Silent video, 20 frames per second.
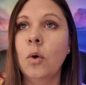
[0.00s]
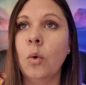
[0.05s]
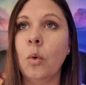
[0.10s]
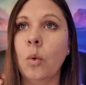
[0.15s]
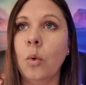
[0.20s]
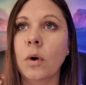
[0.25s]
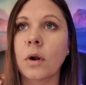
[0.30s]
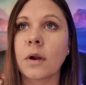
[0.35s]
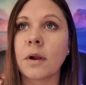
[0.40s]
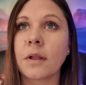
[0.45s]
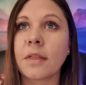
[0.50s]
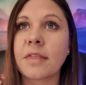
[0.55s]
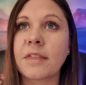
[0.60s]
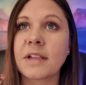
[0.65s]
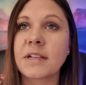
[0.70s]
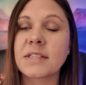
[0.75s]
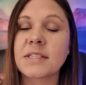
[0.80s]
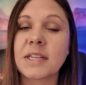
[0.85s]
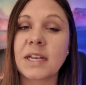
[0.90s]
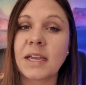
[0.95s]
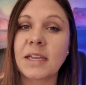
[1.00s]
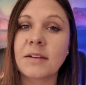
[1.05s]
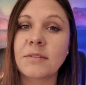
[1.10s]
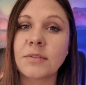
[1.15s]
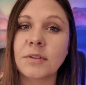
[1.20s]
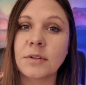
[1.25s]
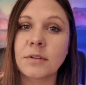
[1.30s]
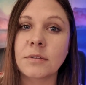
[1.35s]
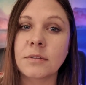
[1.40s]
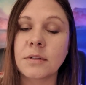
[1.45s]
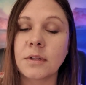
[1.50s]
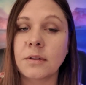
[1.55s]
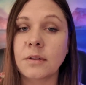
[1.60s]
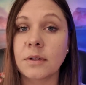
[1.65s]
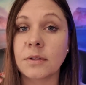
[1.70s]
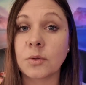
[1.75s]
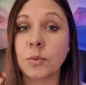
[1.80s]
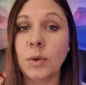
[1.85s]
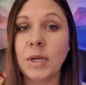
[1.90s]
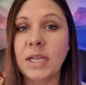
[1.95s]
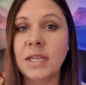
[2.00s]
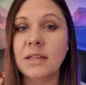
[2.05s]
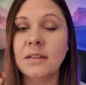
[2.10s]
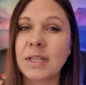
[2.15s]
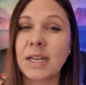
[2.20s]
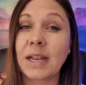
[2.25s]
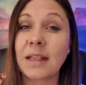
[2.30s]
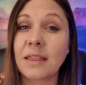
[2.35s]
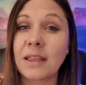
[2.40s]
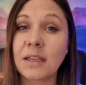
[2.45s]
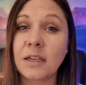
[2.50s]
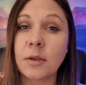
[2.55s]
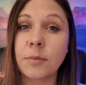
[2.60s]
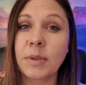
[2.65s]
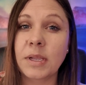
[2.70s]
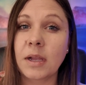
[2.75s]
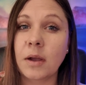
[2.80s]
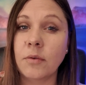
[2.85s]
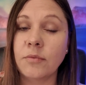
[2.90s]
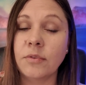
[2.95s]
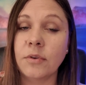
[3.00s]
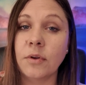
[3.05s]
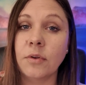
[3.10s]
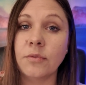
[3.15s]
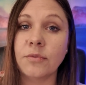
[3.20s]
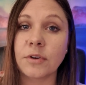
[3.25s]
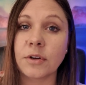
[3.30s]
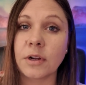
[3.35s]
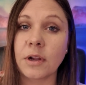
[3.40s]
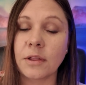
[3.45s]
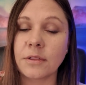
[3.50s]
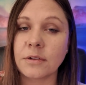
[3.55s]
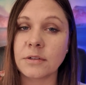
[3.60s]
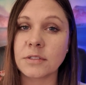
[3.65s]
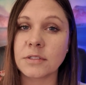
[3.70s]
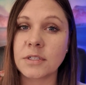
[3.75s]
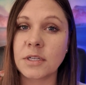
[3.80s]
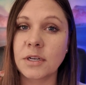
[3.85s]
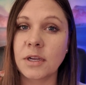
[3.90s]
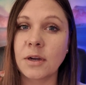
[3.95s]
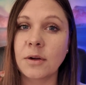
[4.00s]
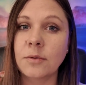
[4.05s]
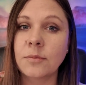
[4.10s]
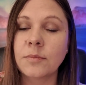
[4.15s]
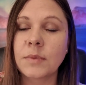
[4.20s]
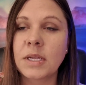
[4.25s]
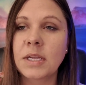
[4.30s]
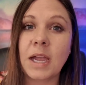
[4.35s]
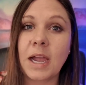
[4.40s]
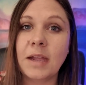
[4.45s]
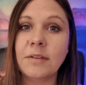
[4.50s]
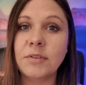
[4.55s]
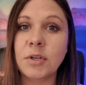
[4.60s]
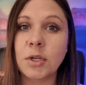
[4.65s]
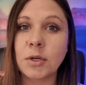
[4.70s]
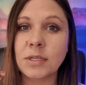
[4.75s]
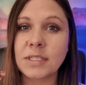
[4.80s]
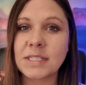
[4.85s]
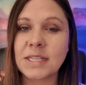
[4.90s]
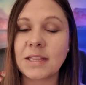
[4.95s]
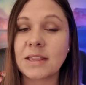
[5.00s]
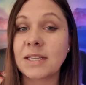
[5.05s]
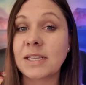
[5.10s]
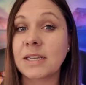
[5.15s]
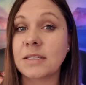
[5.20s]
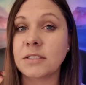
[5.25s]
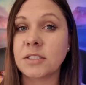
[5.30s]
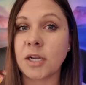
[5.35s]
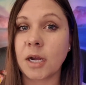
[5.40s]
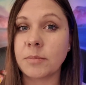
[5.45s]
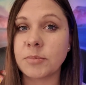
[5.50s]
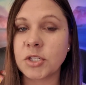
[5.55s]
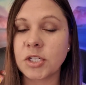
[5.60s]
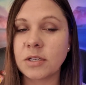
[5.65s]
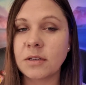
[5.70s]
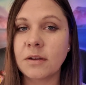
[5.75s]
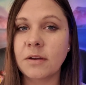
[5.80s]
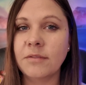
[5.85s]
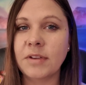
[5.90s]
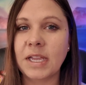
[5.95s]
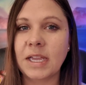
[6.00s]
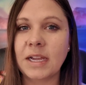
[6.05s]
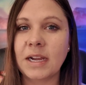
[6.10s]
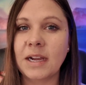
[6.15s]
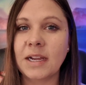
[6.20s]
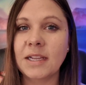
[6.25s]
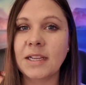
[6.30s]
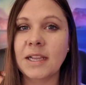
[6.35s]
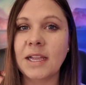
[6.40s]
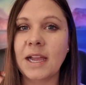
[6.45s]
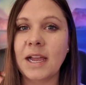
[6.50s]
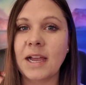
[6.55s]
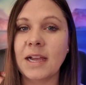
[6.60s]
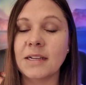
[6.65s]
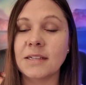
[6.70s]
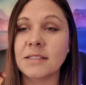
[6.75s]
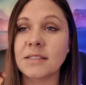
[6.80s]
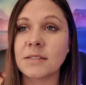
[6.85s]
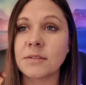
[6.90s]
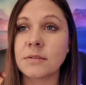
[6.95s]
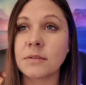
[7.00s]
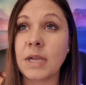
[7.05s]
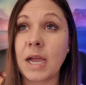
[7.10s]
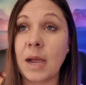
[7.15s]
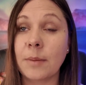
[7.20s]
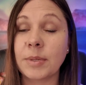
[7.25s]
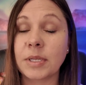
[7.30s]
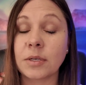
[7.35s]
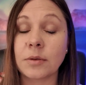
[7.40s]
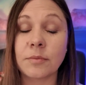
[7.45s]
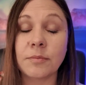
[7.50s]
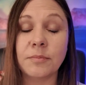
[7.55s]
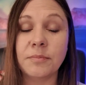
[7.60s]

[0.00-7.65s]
or things that I have learned along the way that I think could be helpful for others to know. I've noticed that the adoption of AI has happened